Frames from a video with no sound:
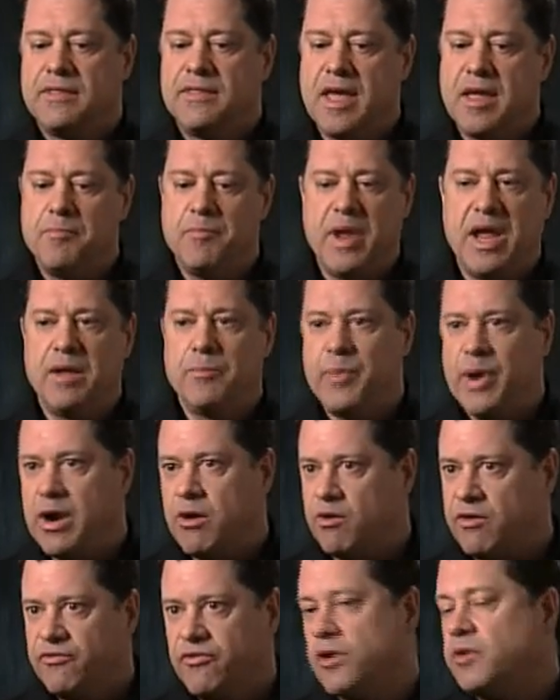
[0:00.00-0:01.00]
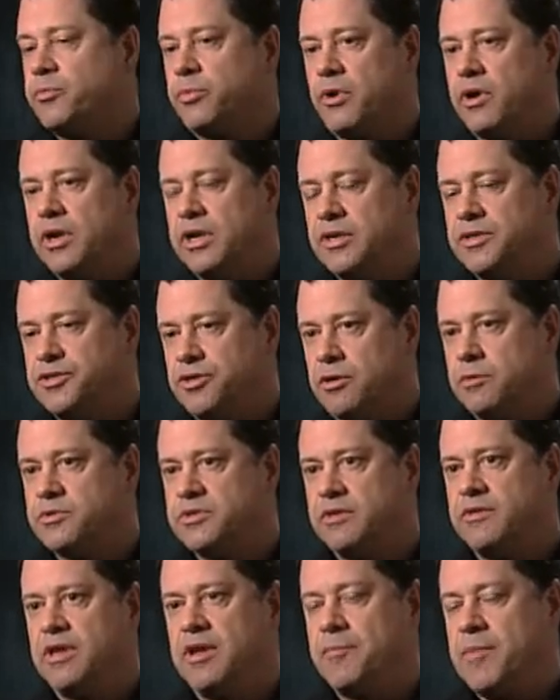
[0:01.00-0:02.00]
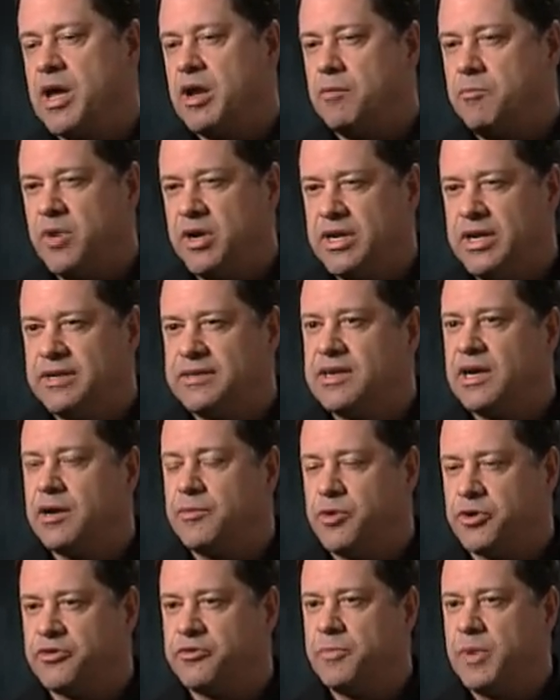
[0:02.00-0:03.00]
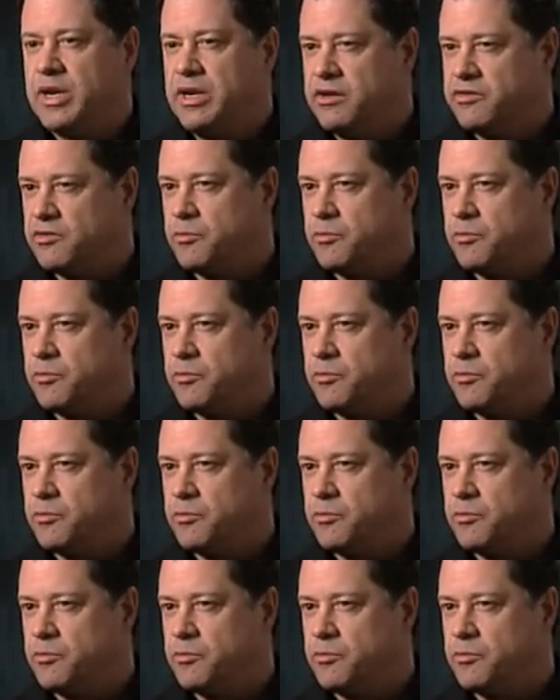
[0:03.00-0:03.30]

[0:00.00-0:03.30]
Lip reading: that manpower footprint in terms of the amount of money and time you're spending